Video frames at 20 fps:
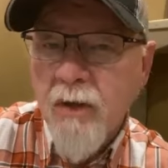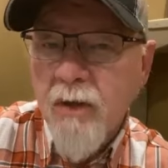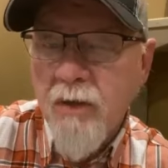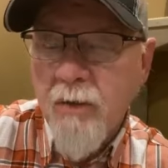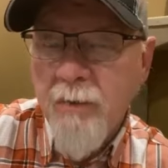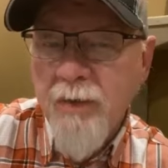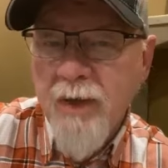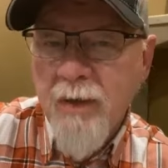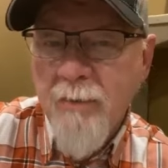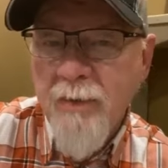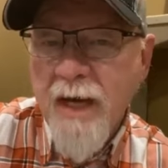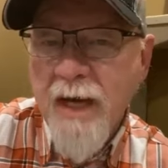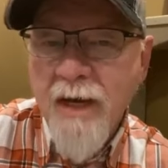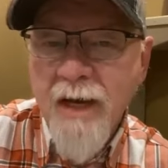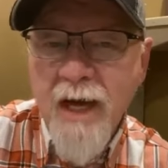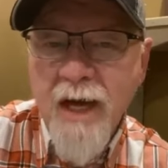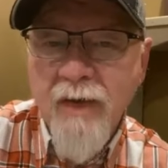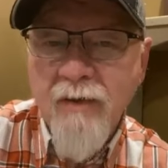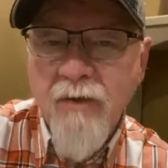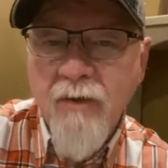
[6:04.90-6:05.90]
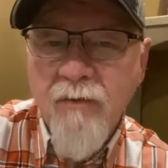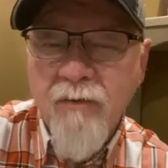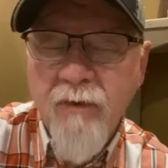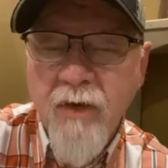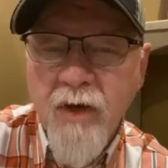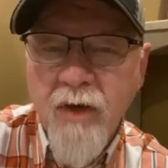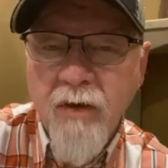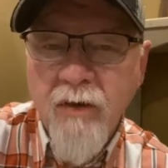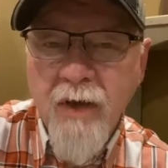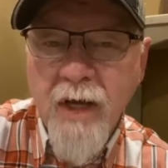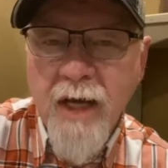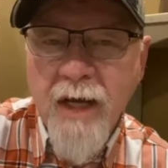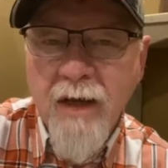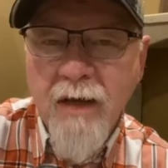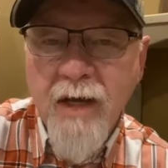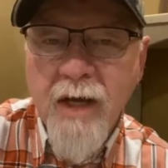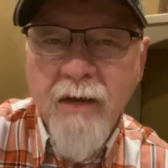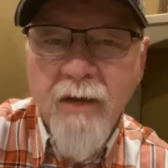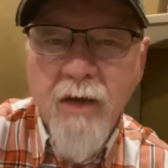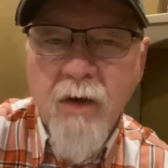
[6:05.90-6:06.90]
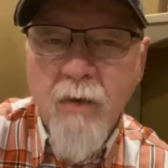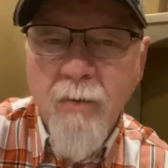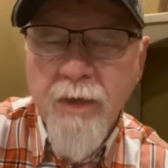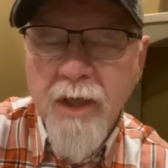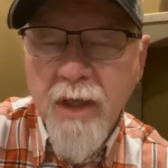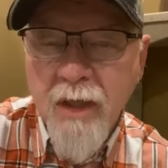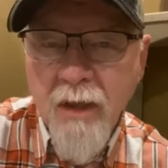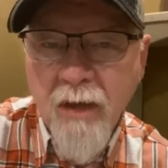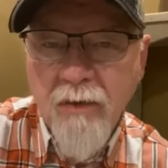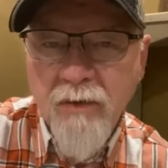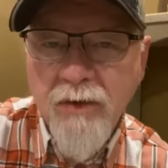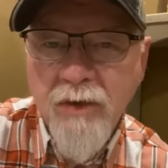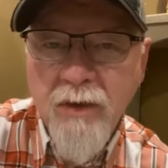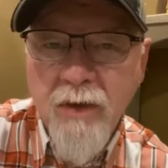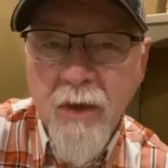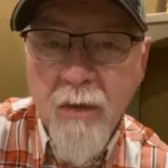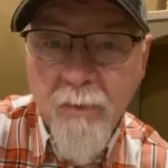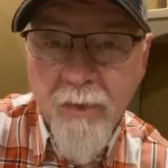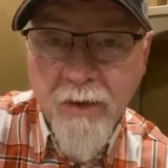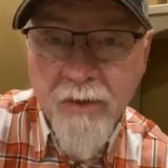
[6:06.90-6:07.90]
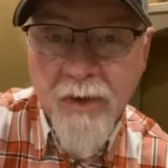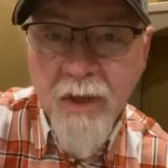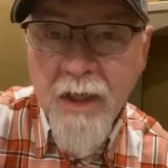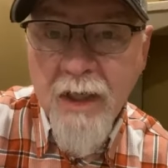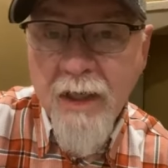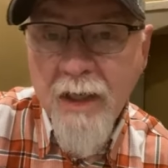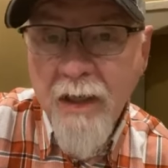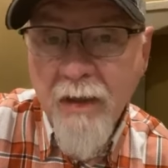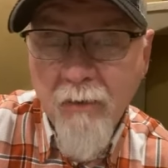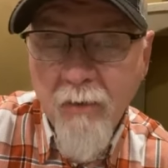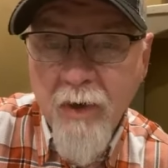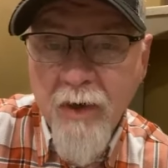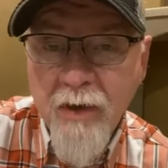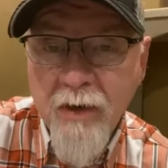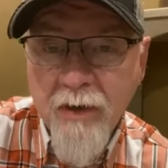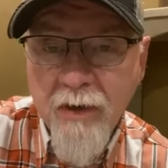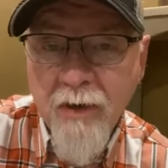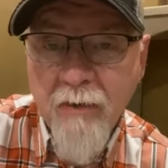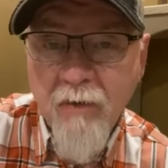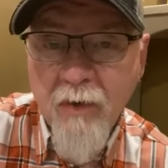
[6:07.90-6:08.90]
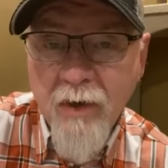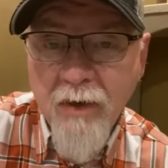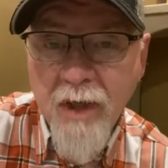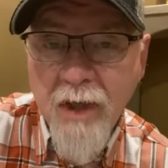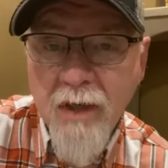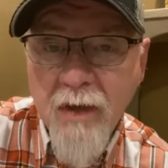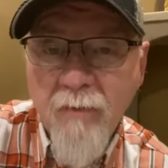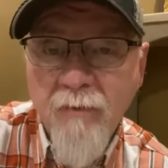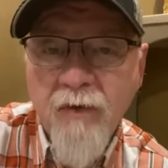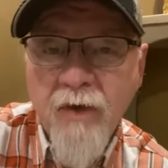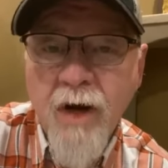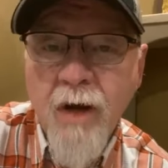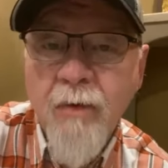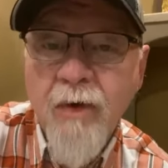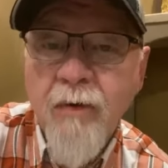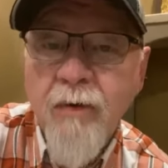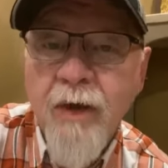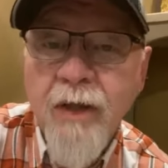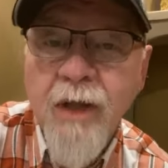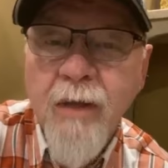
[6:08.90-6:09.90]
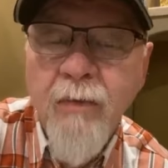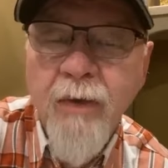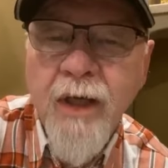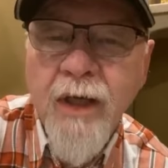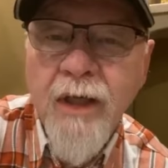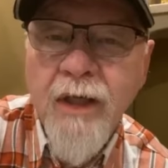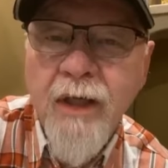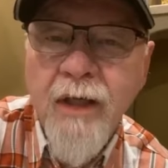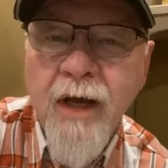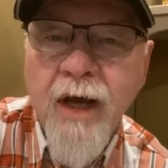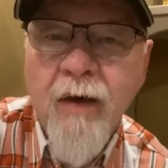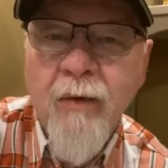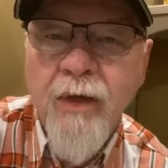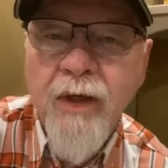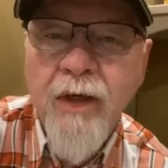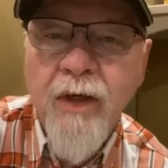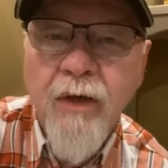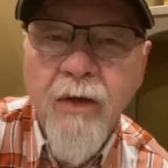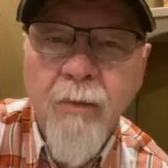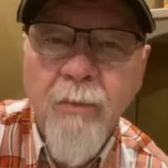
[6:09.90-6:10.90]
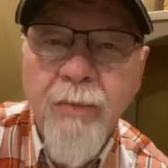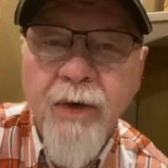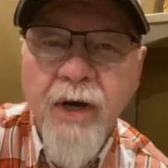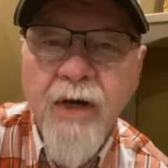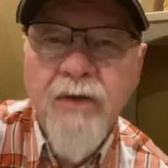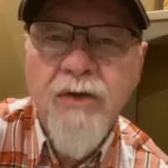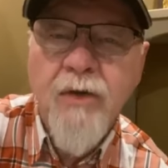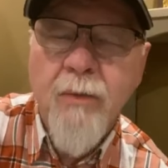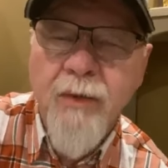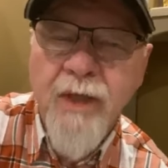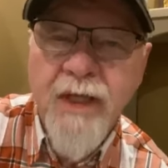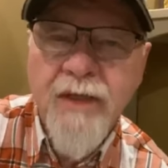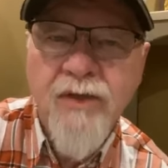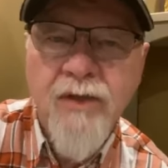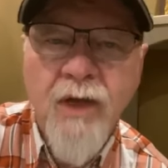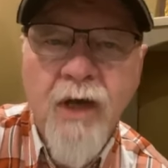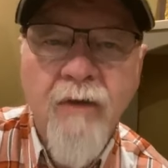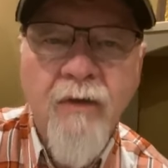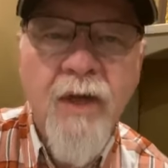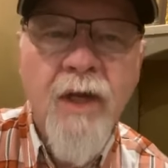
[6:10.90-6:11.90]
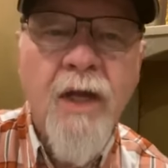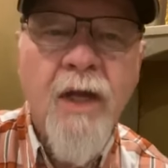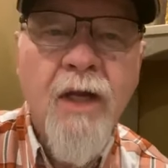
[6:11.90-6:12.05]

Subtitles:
a little bit about how you figure that and the opening and closing numbers and where they come from and what they mean and how we can compare some of that stuff.